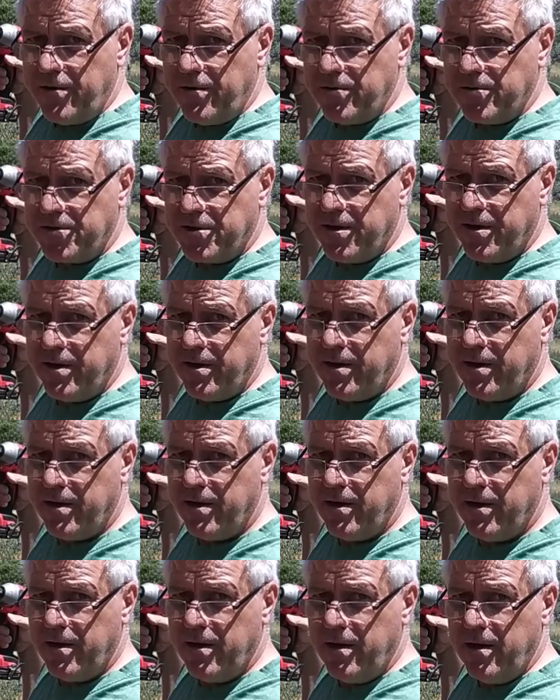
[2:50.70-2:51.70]
use
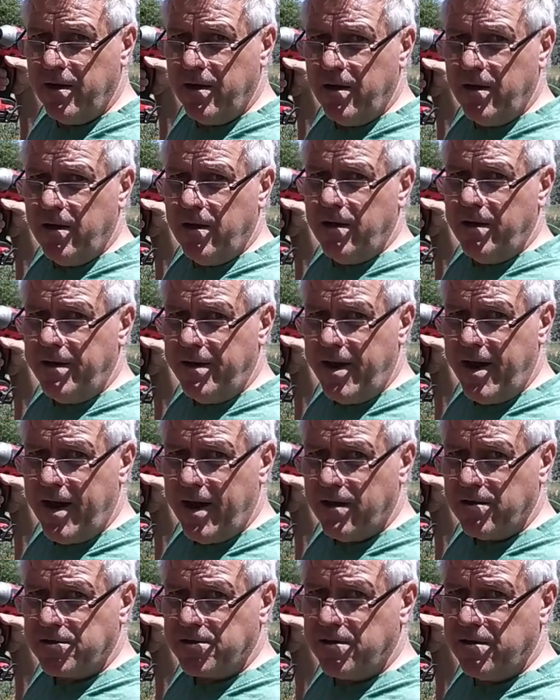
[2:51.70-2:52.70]

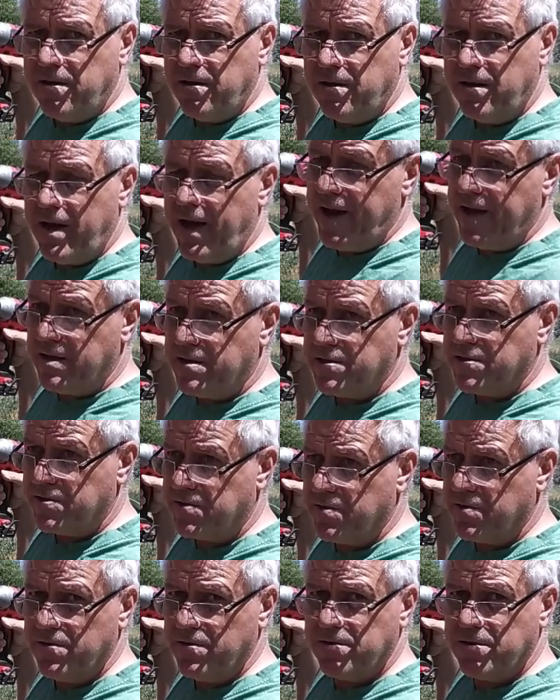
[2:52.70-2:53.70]
nails and
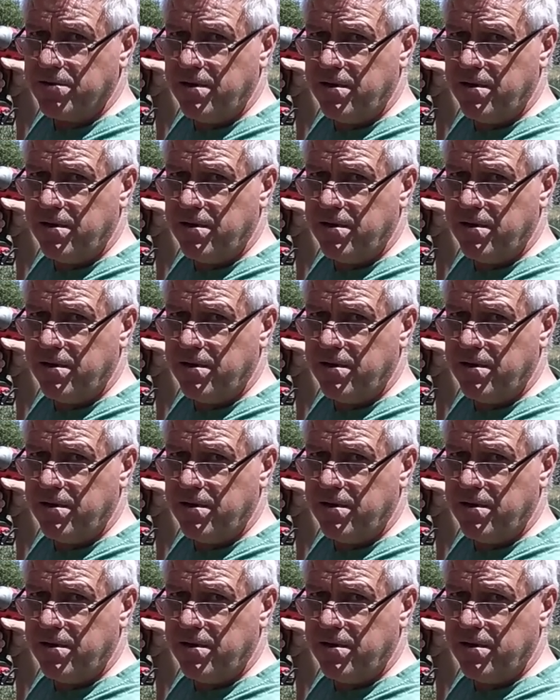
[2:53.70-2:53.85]
screws.